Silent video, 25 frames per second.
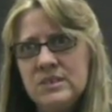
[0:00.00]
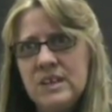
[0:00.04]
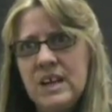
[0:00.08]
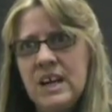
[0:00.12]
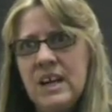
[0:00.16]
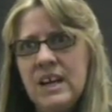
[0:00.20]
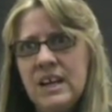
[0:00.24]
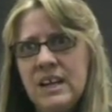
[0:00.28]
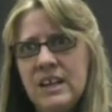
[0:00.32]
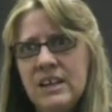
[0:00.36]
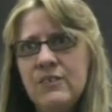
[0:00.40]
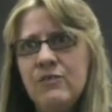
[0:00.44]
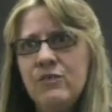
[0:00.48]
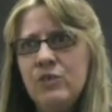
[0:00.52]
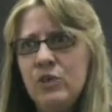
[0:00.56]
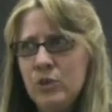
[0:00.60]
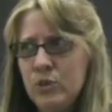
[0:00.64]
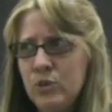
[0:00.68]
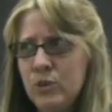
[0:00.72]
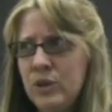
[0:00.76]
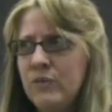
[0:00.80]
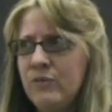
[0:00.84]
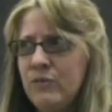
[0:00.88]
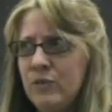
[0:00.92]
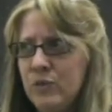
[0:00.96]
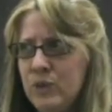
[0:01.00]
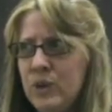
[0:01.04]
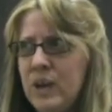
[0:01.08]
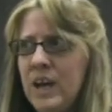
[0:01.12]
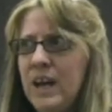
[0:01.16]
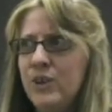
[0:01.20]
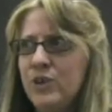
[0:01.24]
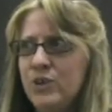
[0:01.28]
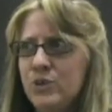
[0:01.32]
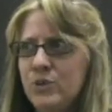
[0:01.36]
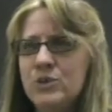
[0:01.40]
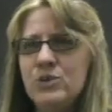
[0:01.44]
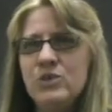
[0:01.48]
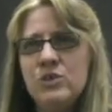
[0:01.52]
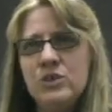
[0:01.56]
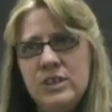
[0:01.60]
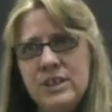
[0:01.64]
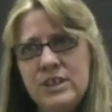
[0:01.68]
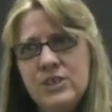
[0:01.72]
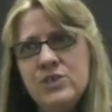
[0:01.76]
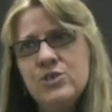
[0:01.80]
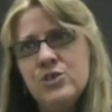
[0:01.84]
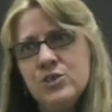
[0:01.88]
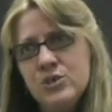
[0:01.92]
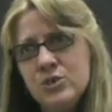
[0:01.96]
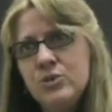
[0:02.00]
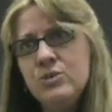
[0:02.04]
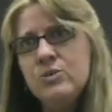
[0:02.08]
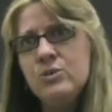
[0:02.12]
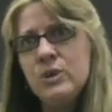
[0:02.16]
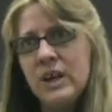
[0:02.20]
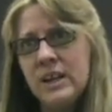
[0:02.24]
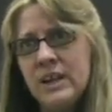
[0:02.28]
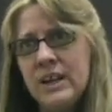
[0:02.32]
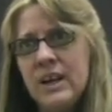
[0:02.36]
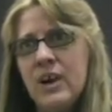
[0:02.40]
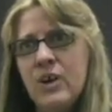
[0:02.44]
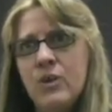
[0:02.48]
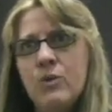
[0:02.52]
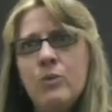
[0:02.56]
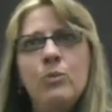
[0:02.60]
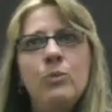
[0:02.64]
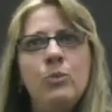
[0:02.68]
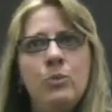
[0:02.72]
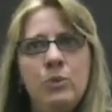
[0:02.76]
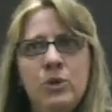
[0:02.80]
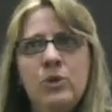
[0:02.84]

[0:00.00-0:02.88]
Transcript: And if you can't do what you need to do right now,